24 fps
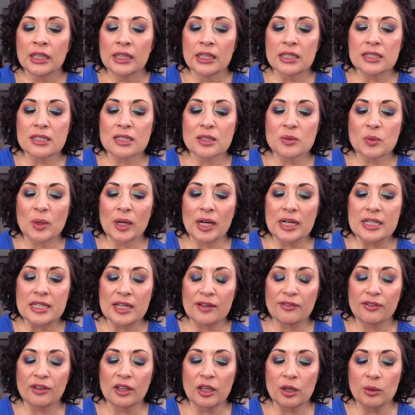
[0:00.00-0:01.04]
This is one I
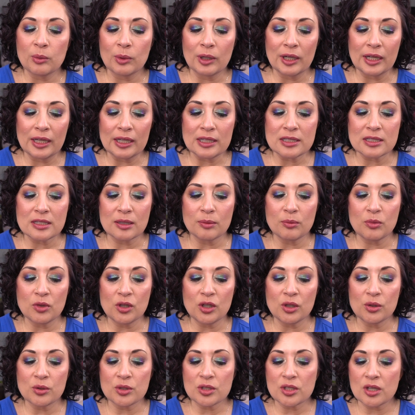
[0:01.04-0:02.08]
definitely want to get some
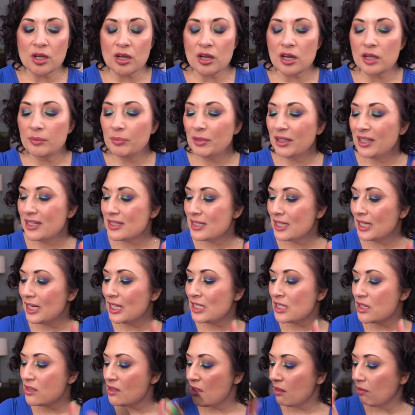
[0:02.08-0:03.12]
use on because it
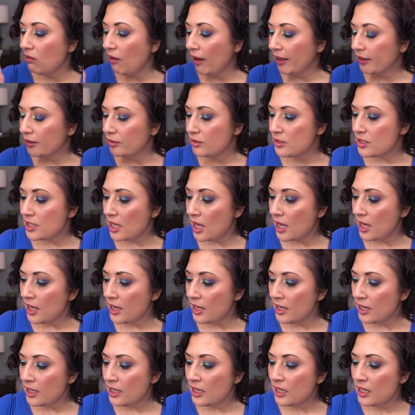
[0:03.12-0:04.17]
is on the lighter
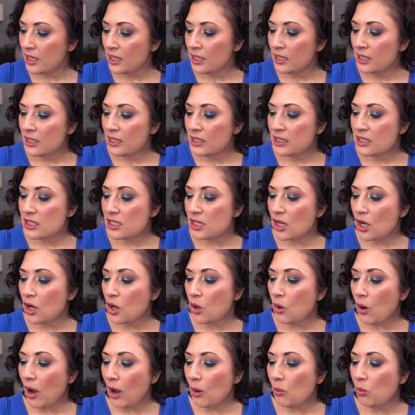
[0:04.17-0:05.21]
side.
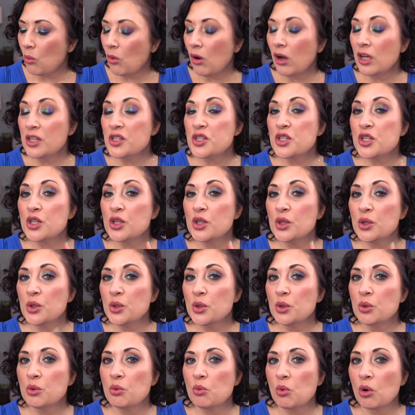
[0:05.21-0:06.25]
So I want
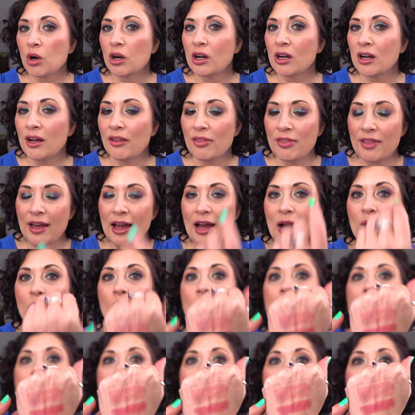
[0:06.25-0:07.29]
to work on that
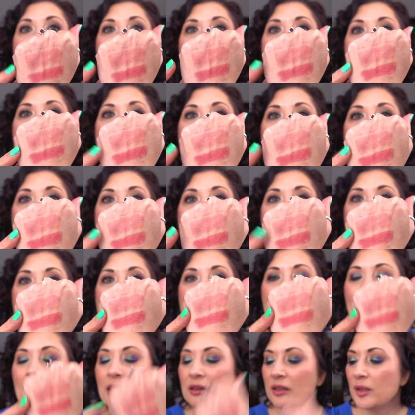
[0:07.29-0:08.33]
one and the
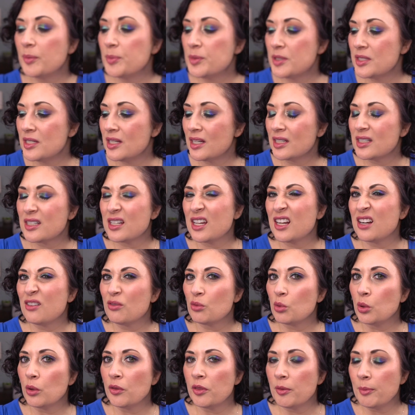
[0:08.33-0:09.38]
MAC lipstick to kind of
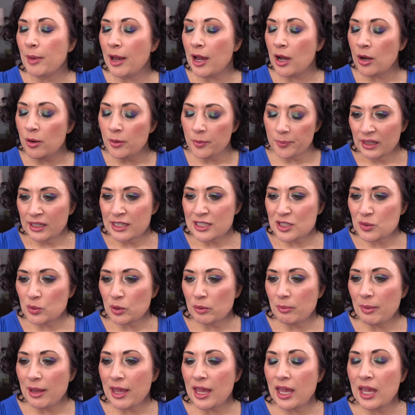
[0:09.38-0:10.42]
roll them out. This
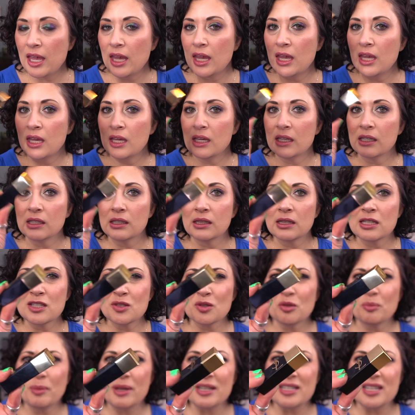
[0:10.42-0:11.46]
one may, this
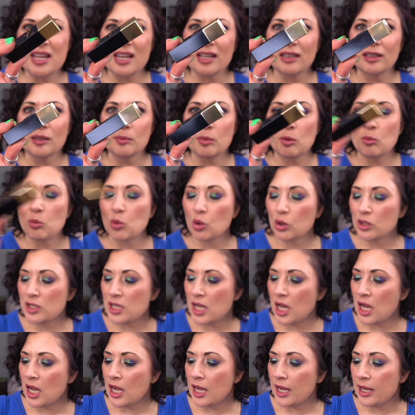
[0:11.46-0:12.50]
one may take a little bit more
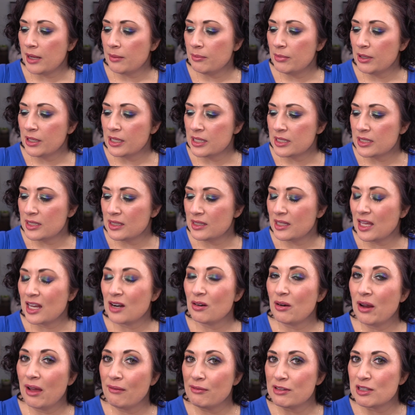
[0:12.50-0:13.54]
time because it, I
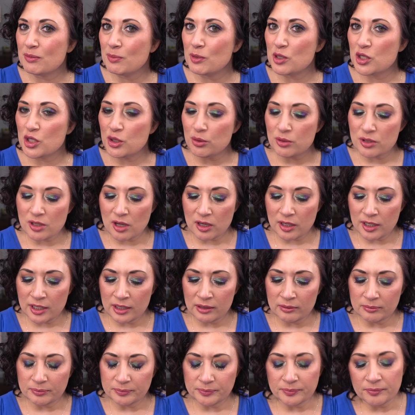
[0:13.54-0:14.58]
don't have as much use on
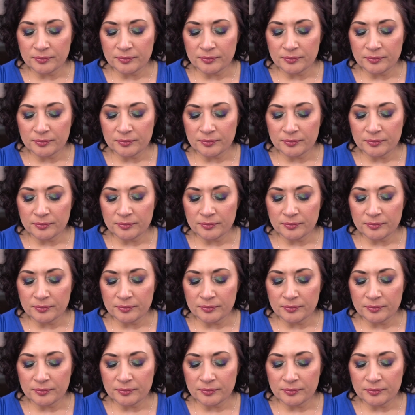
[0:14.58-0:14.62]
it.